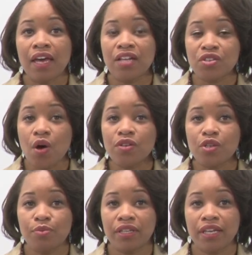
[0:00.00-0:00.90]
It's
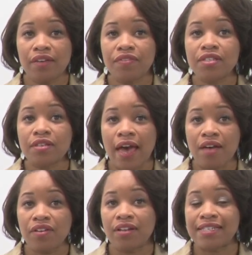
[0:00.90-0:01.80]
also believed to
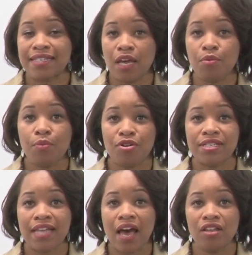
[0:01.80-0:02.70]
have an unstable
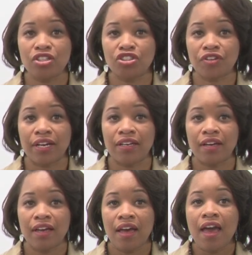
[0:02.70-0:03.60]
personality trait
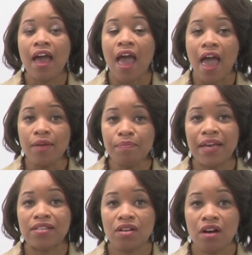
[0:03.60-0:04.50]
and
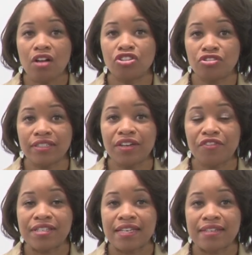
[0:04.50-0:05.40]
based on cultural
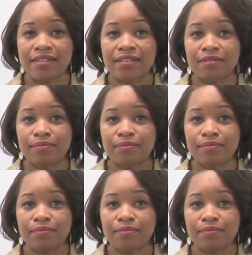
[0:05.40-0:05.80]
differences.